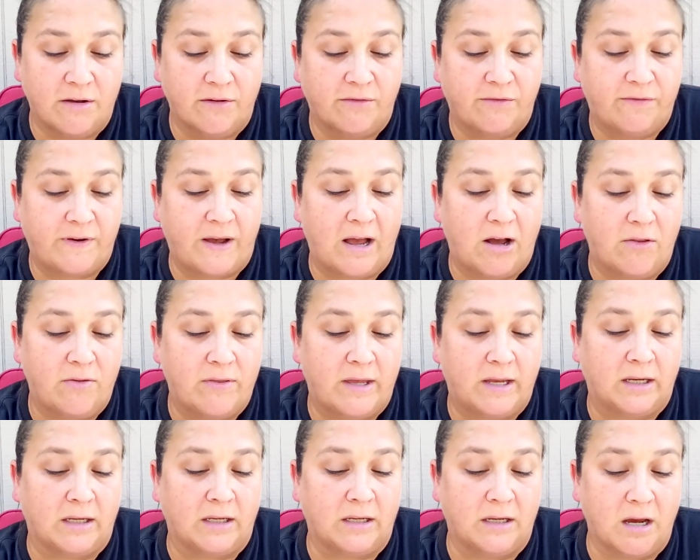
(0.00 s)
found
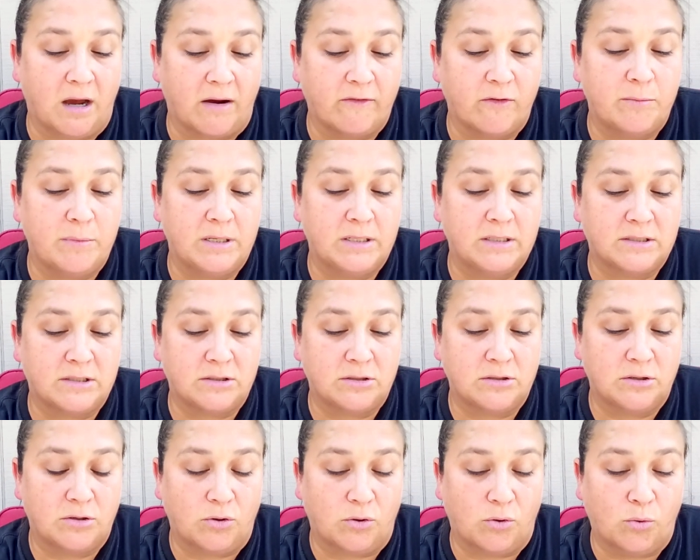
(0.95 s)
that governments
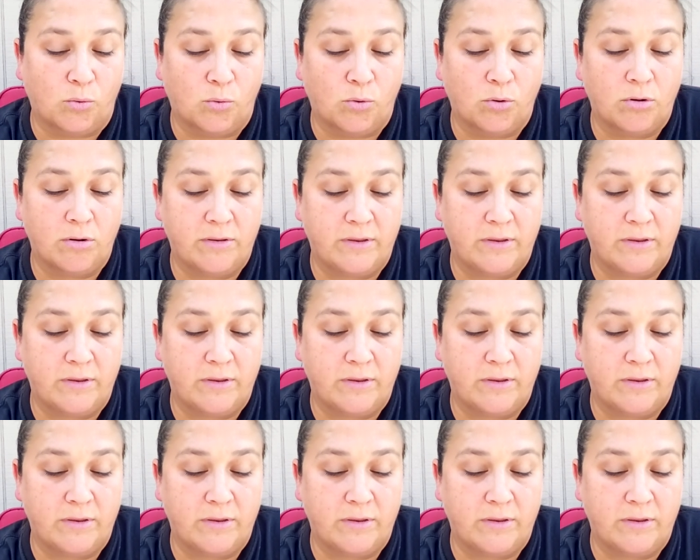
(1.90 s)
or